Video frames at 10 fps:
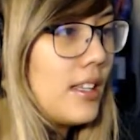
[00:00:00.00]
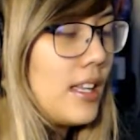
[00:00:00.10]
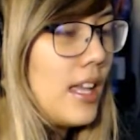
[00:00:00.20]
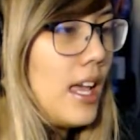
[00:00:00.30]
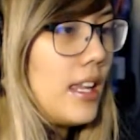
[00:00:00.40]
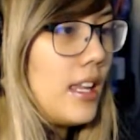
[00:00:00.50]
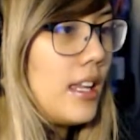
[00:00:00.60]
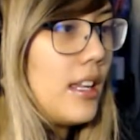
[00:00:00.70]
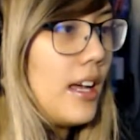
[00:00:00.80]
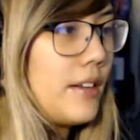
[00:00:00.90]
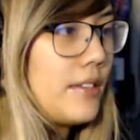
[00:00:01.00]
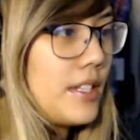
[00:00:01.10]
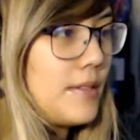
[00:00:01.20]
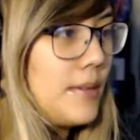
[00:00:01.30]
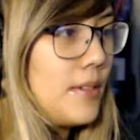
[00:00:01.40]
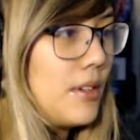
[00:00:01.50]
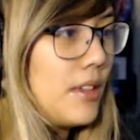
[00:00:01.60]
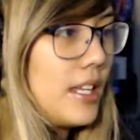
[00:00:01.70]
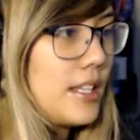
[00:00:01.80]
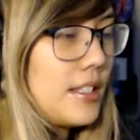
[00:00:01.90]
and then I would sometimes do
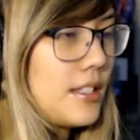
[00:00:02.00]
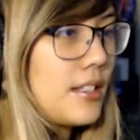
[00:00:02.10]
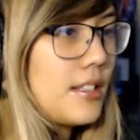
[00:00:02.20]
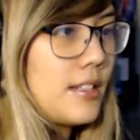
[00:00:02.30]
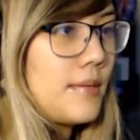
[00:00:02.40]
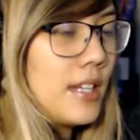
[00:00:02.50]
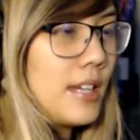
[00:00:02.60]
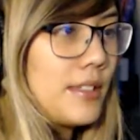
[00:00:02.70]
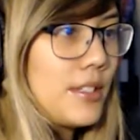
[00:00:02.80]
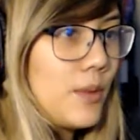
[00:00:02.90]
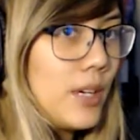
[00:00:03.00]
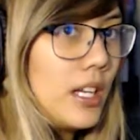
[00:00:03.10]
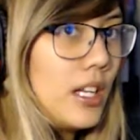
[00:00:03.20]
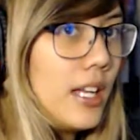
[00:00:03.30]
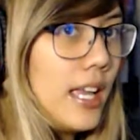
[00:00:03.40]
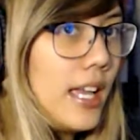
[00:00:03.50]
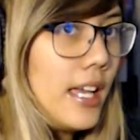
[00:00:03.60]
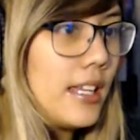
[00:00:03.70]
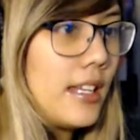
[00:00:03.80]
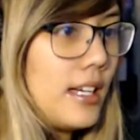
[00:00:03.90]
this sometime as well,
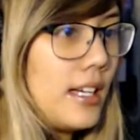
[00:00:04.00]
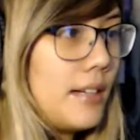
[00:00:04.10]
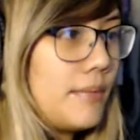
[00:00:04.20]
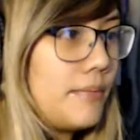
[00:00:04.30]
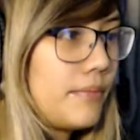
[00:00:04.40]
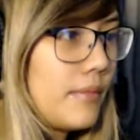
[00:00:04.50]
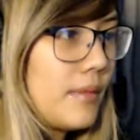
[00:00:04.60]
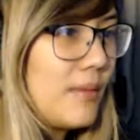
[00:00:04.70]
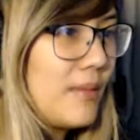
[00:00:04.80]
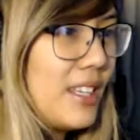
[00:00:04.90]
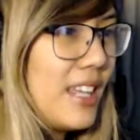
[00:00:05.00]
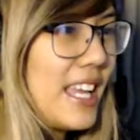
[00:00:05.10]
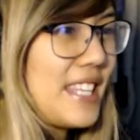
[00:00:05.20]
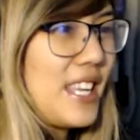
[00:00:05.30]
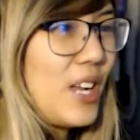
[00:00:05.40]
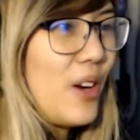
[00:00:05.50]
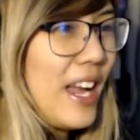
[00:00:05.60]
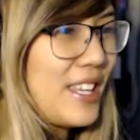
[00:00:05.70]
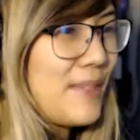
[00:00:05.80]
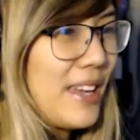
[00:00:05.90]
and I guess like
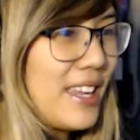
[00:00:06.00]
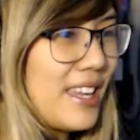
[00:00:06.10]
cracking my